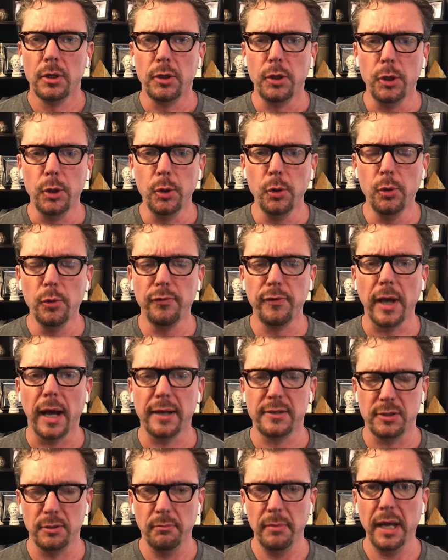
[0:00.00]
you've
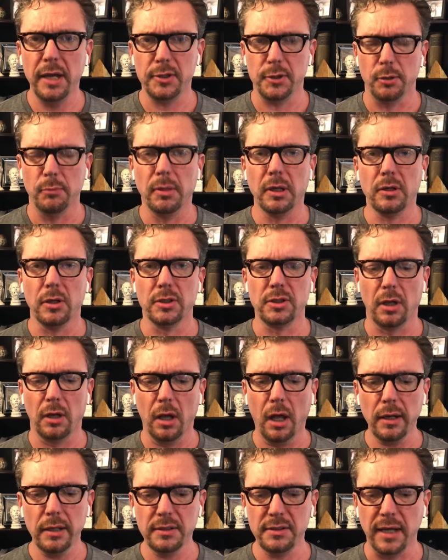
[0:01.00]
got to measure, because a
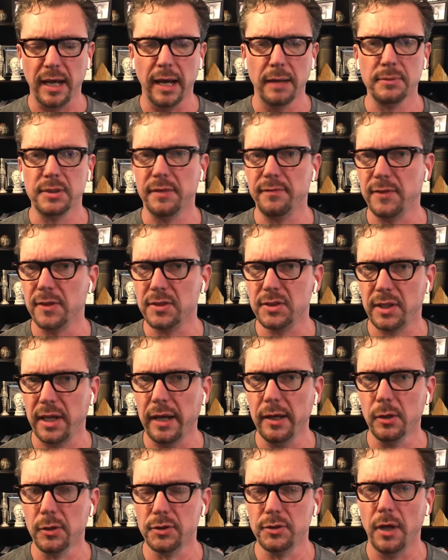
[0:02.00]
lot of times if the
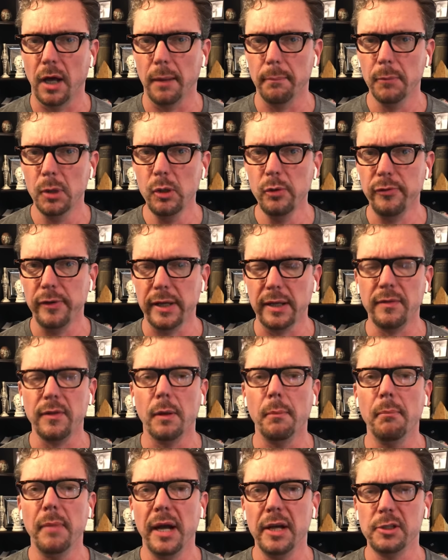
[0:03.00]
scale's not moving,
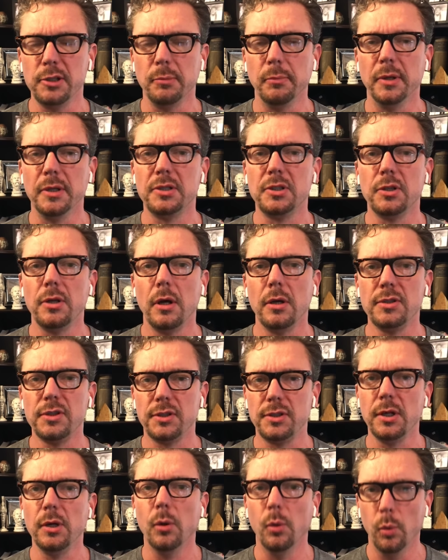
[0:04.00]
the measurements
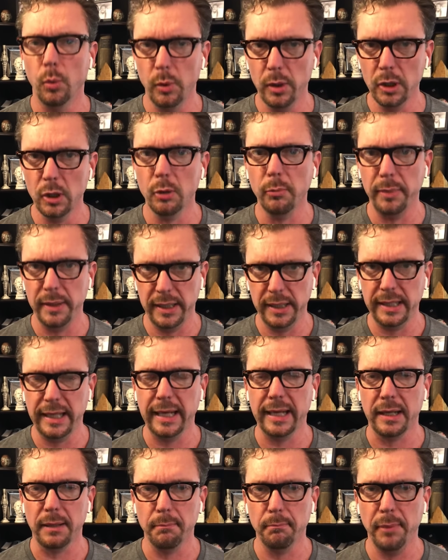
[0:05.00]
still will be
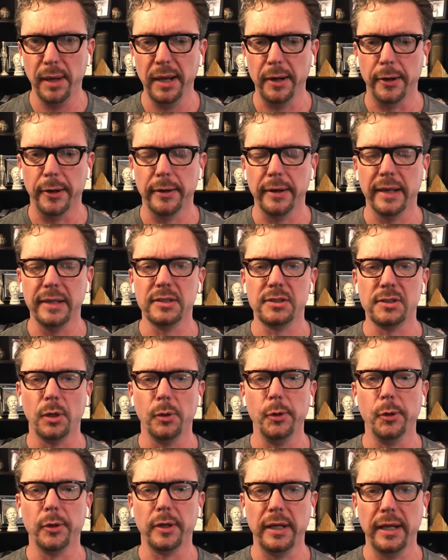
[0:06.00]
getting better. And
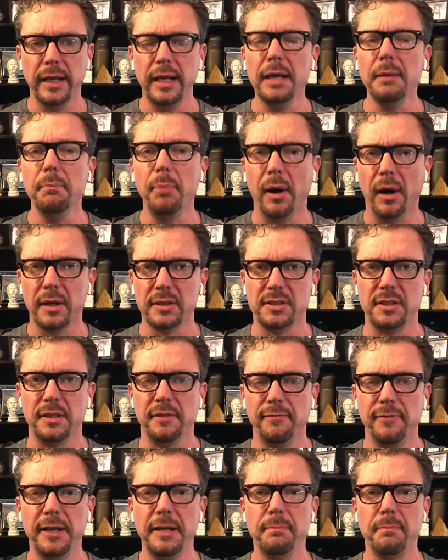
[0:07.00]
so you're getting
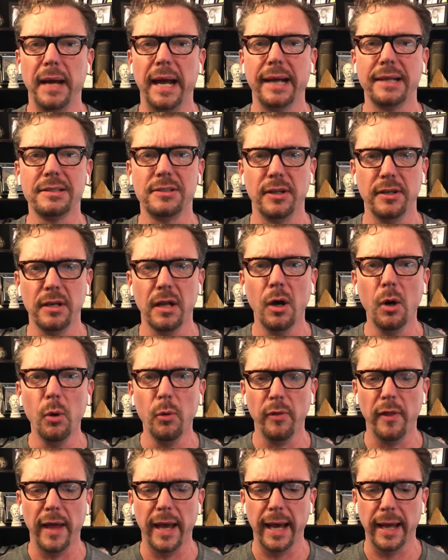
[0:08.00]
positive feedback to
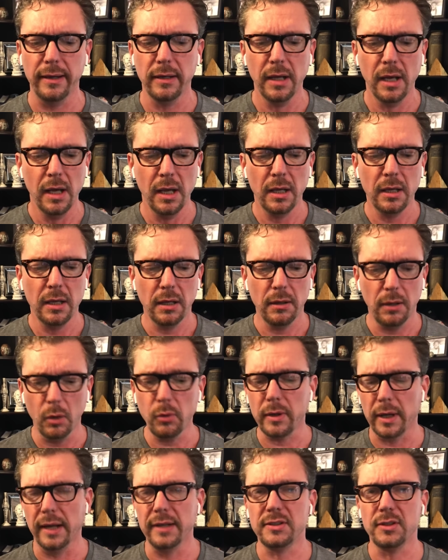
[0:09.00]
know that,
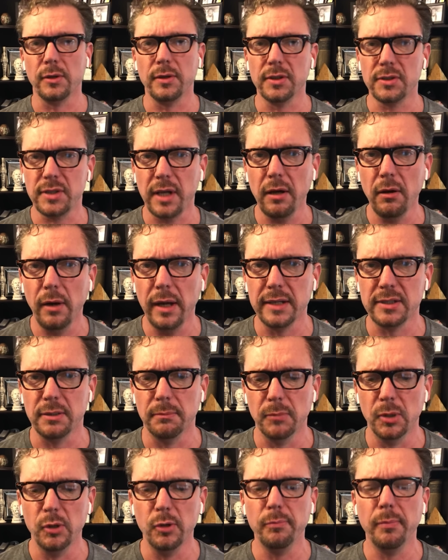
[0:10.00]
okay, so the scale
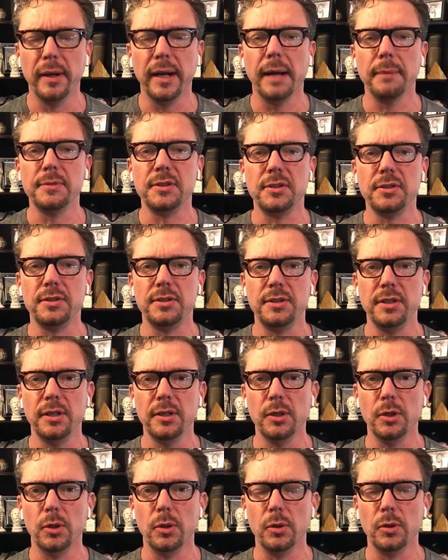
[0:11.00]
hasn't moved, but I'm
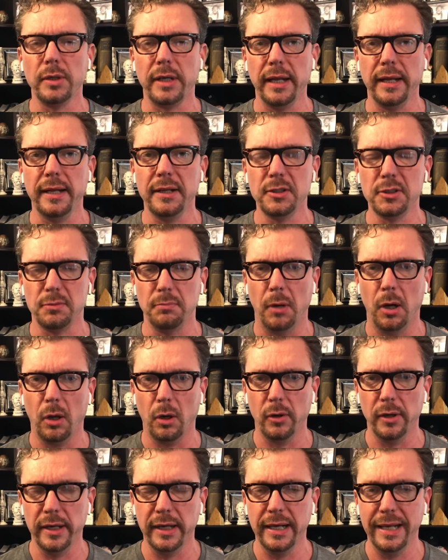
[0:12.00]
still getting
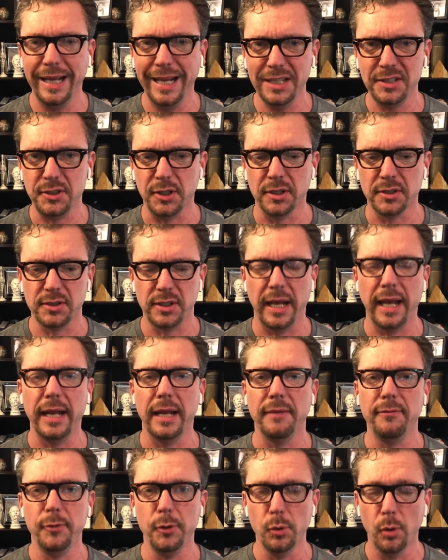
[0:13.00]
smaller in inches.
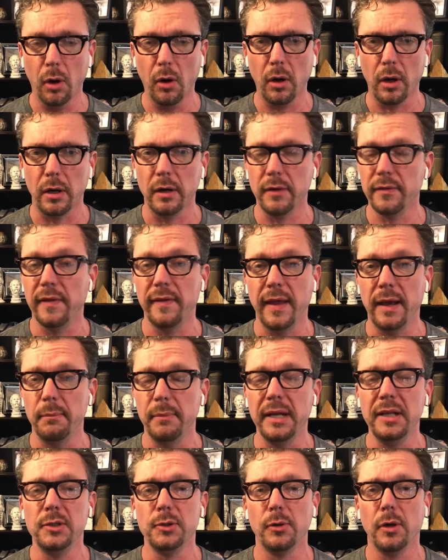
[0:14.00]
And if you are, then
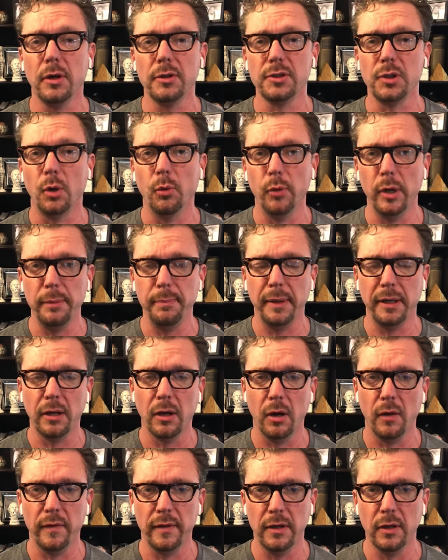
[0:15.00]
that means you're also reaping
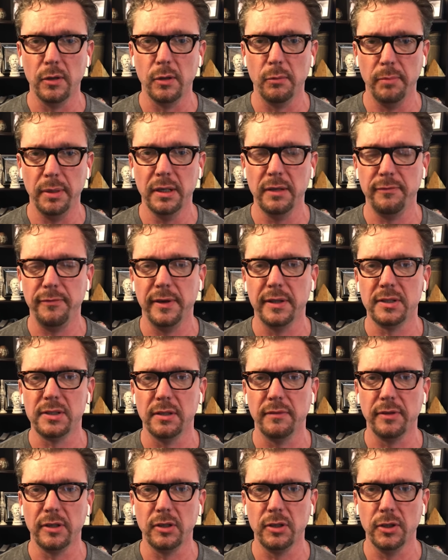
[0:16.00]
all the other benefits
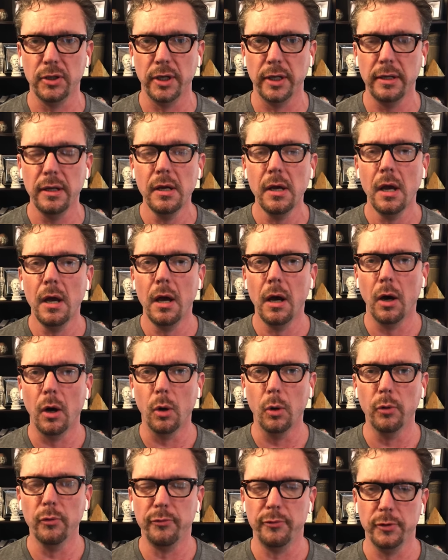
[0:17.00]
of a good
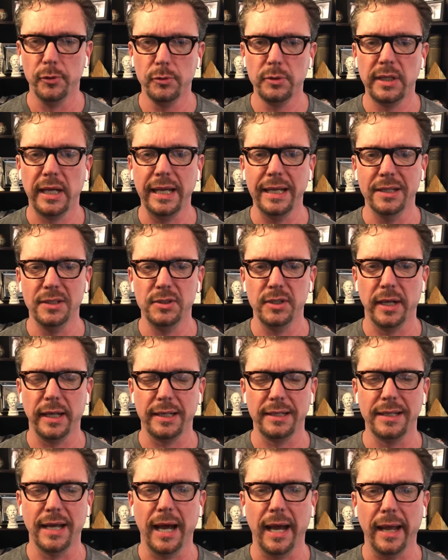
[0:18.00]
whole food
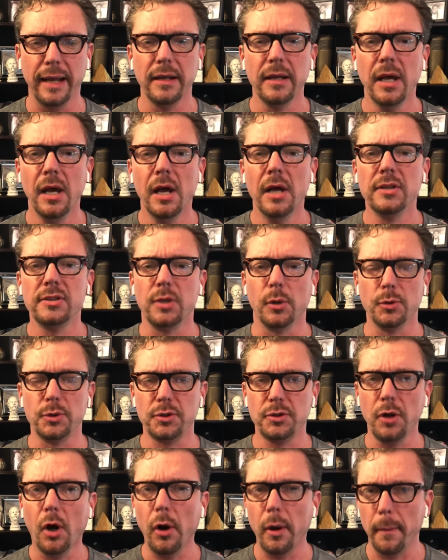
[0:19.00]
ketogenic diet. So
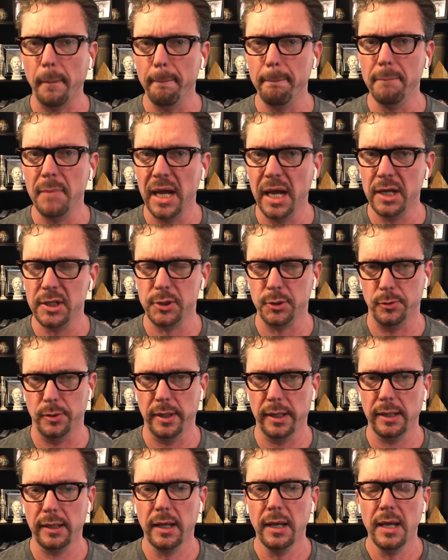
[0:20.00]
start
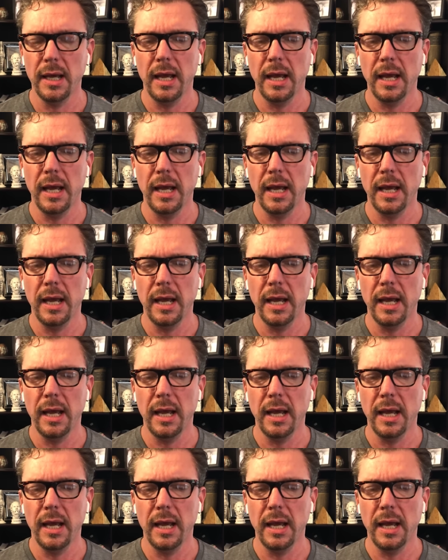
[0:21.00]
measuring.